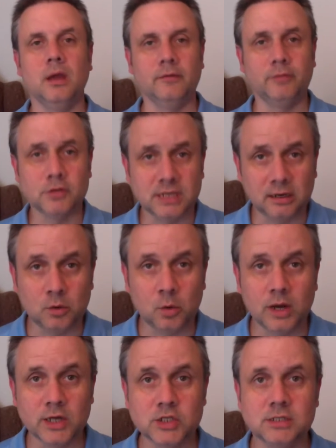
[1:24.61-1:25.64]
If there's any
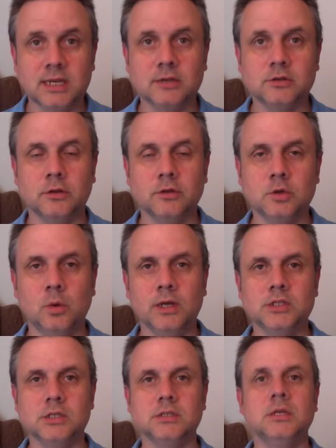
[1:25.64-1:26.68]
questions, answer those
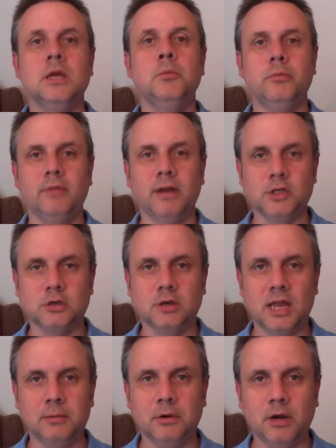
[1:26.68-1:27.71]
questions, provide your
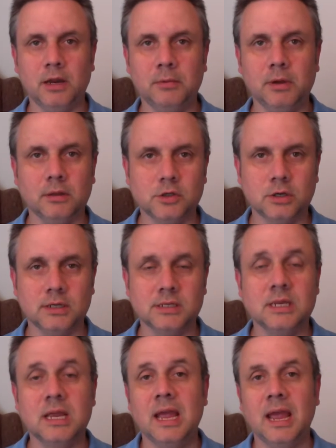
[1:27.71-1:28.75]
name and your email
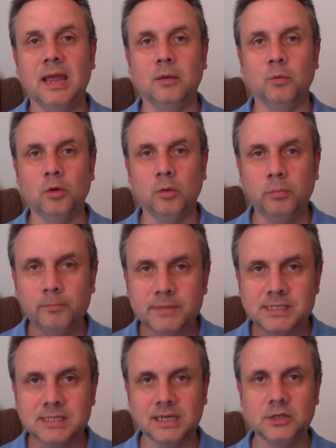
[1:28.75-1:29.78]
address, and we'll
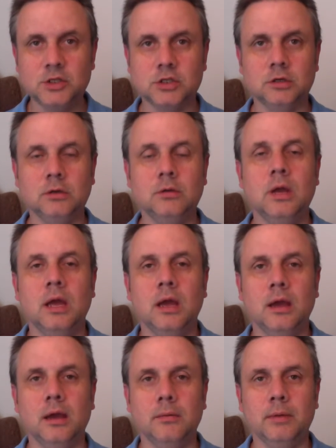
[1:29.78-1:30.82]
send you
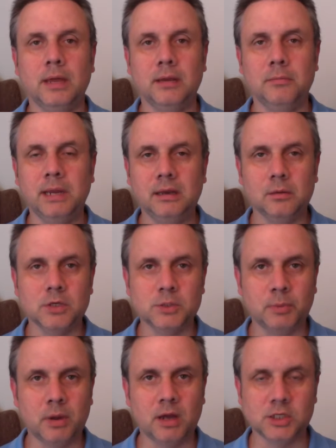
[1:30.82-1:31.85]
an immediate
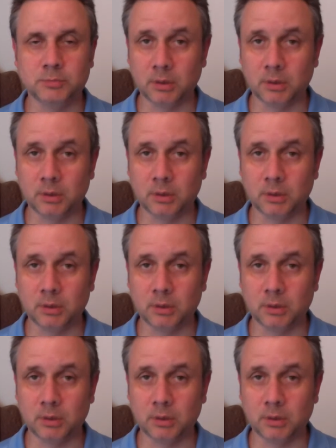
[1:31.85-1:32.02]
response.